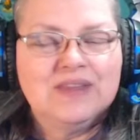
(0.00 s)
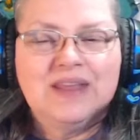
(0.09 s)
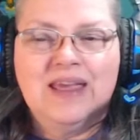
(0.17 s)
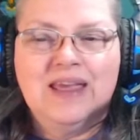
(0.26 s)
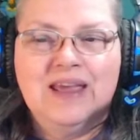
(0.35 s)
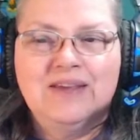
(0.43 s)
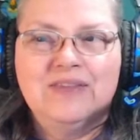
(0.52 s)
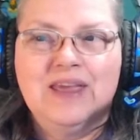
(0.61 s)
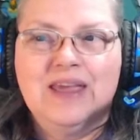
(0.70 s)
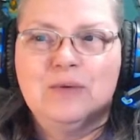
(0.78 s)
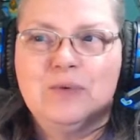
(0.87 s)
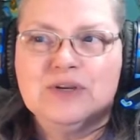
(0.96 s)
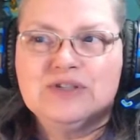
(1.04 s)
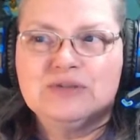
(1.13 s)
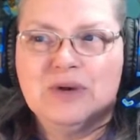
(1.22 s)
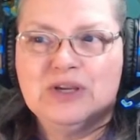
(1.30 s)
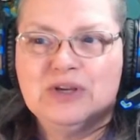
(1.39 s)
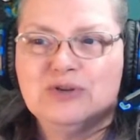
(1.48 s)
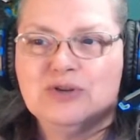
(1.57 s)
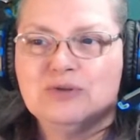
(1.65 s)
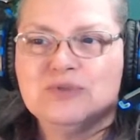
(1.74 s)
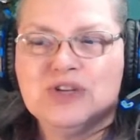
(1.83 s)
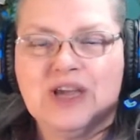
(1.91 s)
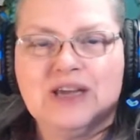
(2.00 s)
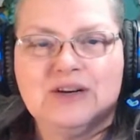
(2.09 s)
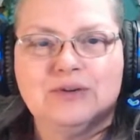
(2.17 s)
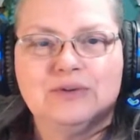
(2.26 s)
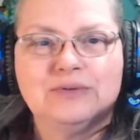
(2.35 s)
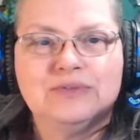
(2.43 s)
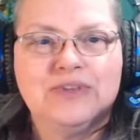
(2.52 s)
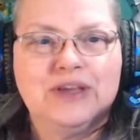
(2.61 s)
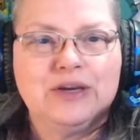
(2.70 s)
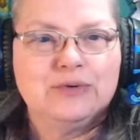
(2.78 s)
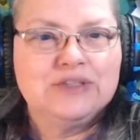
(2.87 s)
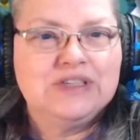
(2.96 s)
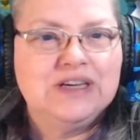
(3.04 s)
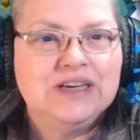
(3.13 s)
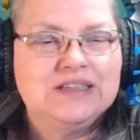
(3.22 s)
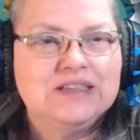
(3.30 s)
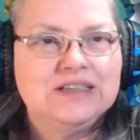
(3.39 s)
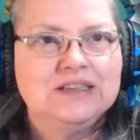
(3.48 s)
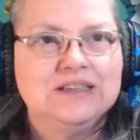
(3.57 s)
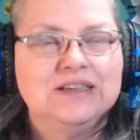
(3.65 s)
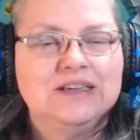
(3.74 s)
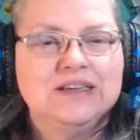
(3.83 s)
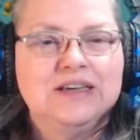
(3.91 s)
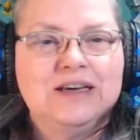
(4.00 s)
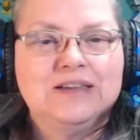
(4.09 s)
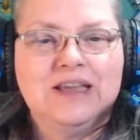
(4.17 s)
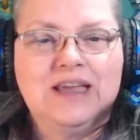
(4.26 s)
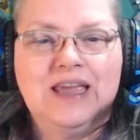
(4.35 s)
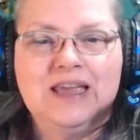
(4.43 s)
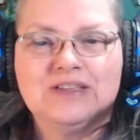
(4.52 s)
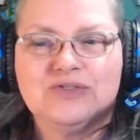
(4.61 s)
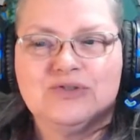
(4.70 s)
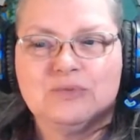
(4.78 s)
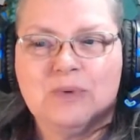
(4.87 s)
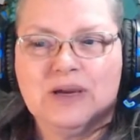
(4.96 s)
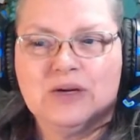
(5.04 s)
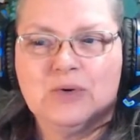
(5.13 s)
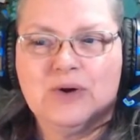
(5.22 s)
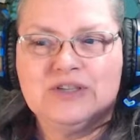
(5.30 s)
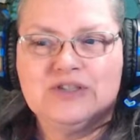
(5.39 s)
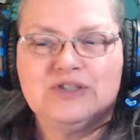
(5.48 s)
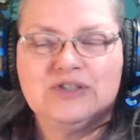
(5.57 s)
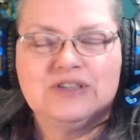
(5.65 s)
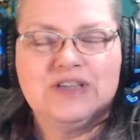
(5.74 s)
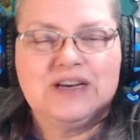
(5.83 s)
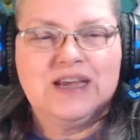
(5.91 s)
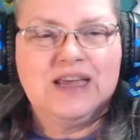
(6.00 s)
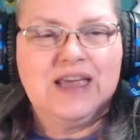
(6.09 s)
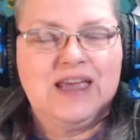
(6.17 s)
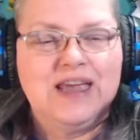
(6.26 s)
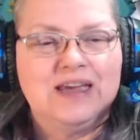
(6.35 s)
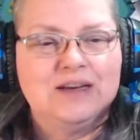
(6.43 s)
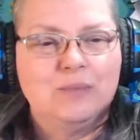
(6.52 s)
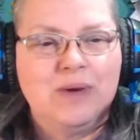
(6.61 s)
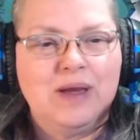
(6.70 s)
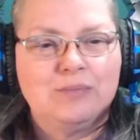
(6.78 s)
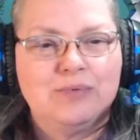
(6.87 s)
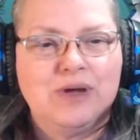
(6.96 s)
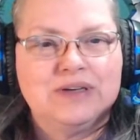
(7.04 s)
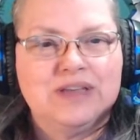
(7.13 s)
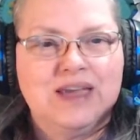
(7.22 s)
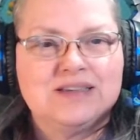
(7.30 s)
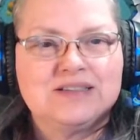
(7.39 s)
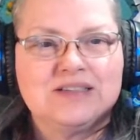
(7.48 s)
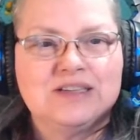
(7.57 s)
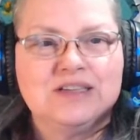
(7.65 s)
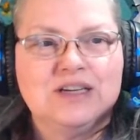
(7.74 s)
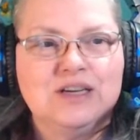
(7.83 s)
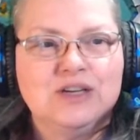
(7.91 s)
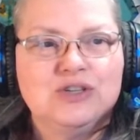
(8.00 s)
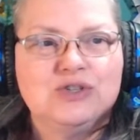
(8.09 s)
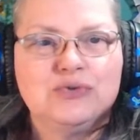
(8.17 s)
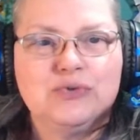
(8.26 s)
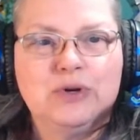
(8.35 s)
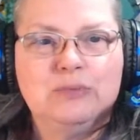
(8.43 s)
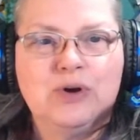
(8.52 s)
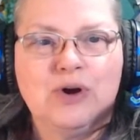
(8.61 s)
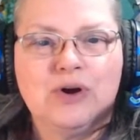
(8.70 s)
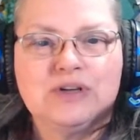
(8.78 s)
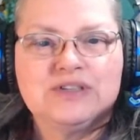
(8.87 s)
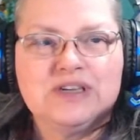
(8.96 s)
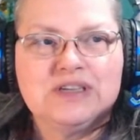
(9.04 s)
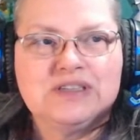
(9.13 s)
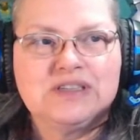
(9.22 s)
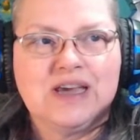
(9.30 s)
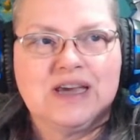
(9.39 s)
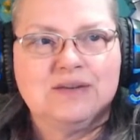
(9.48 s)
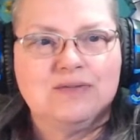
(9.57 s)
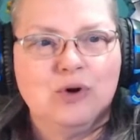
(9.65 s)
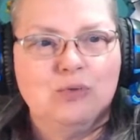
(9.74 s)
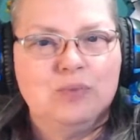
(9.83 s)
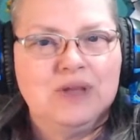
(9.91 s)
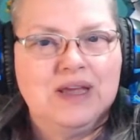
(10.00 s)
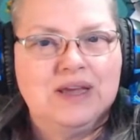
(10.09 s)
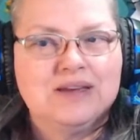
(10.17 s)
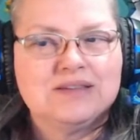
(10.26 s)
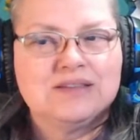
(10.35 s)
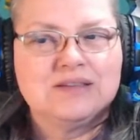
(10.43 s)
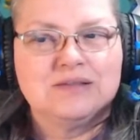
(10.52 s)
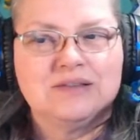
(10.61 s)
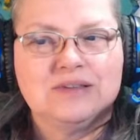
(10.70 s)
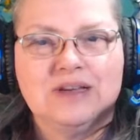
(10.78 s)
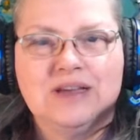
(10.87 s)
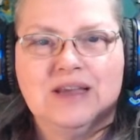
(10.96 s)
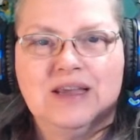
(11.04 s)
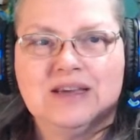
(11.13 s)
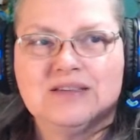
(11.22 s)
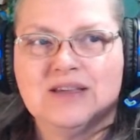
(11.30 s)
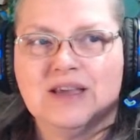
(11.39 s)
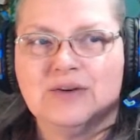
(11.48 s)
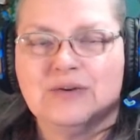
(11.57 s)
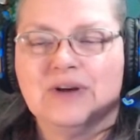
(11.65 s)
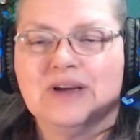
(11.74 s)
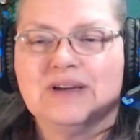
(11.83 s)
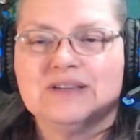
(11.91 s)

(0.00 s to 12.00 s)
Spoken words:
And they went to my YouTube channel, they critiqued it, they answered my question that I had about broadcasting StreamYards inside of OBS and etc.